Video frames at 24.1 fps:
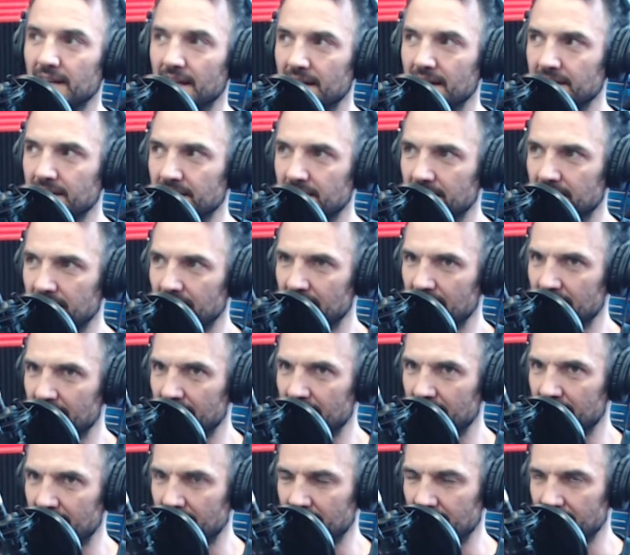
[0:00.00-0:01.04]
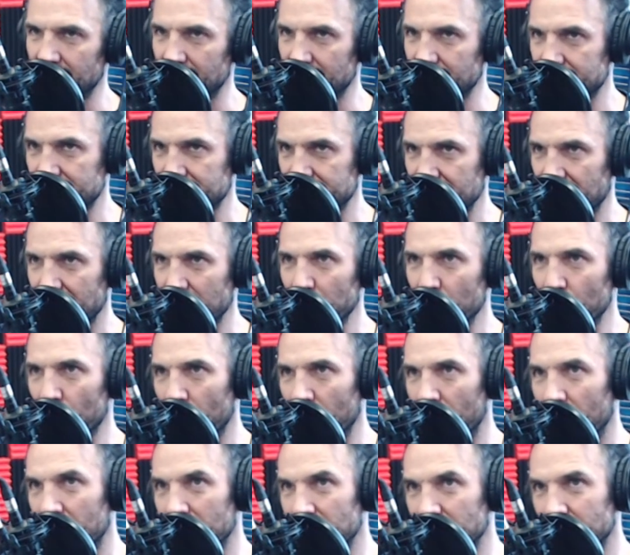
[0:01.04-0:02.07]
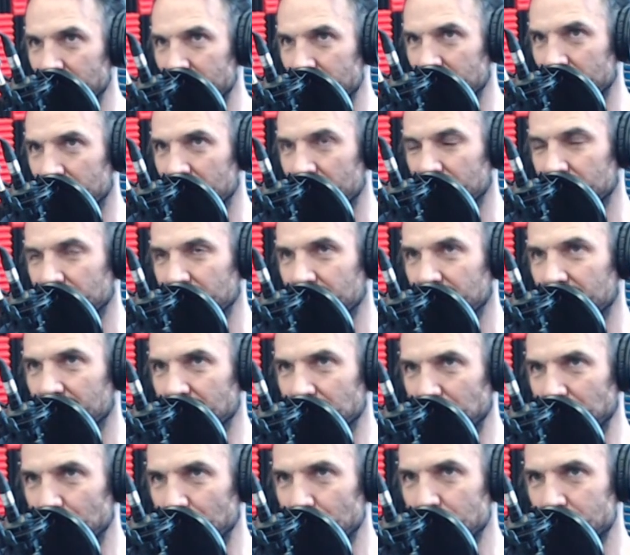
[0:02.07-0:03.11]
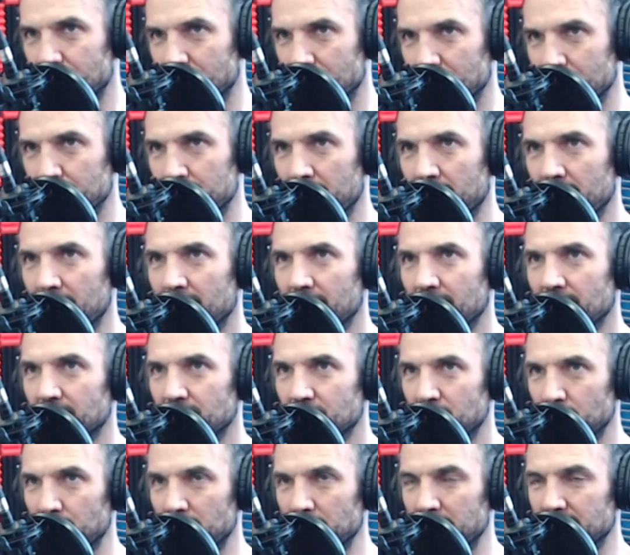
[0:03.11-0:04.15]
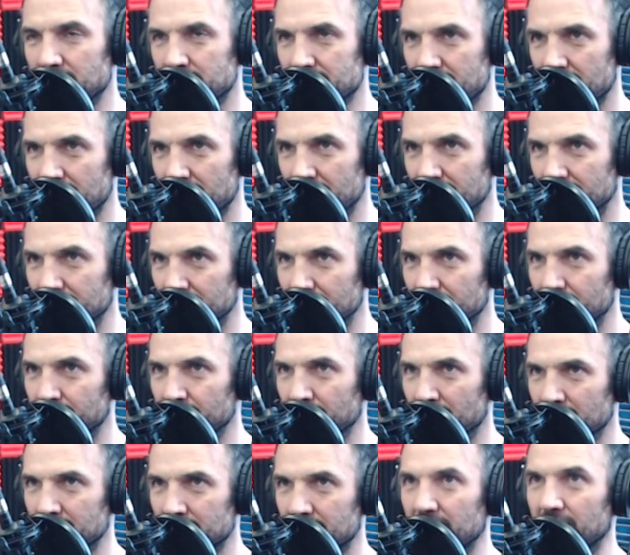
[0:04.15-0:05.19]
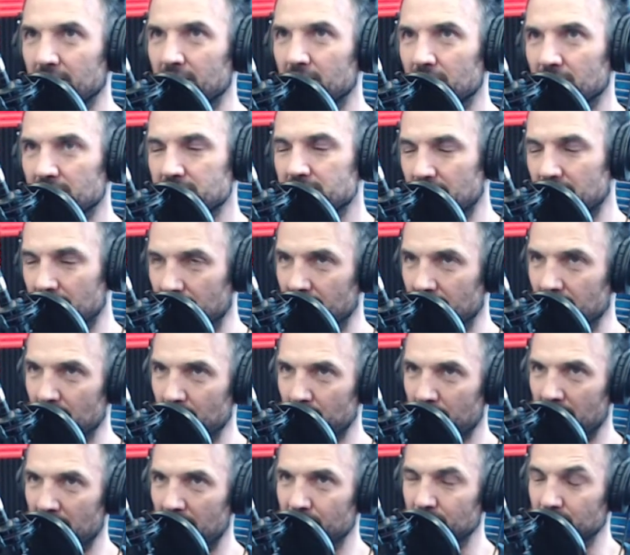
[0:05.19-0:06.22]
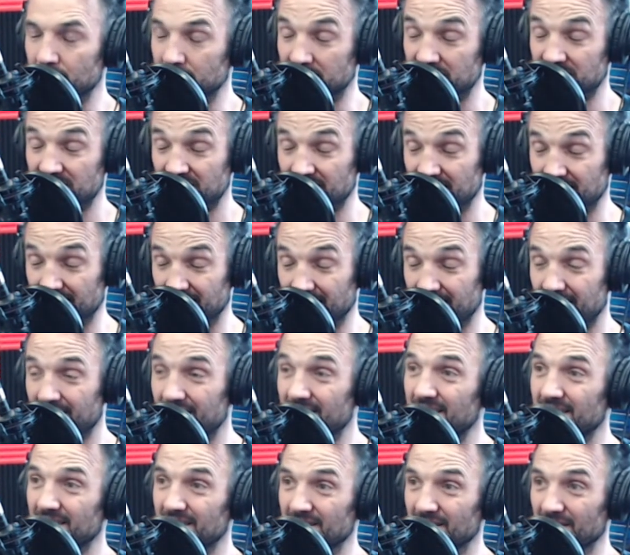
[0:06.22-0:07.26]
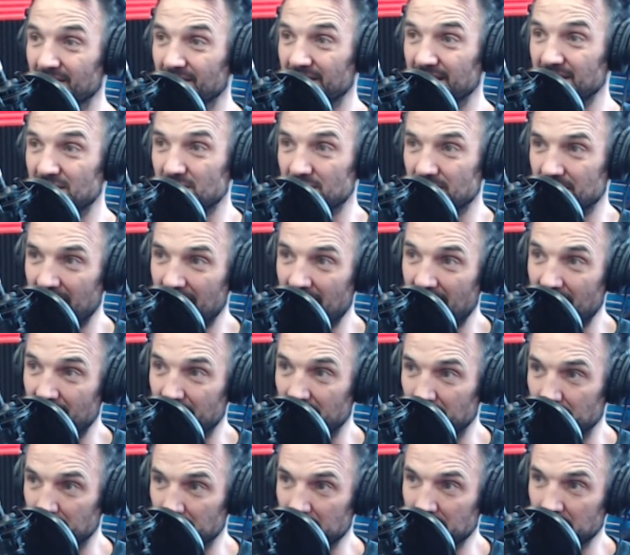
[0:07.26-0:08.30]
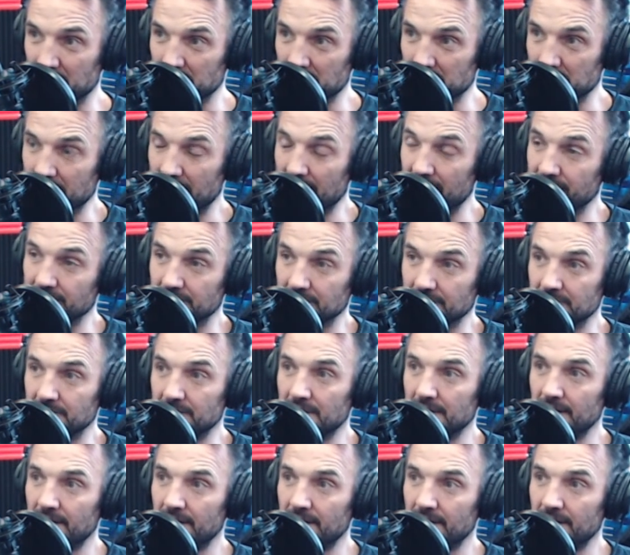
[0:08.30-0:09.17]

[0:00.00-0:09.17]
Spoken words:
then in the same way you could argue that YouTube should be concerned if most of the content on their platform is shit. You know, they should have a minimum level.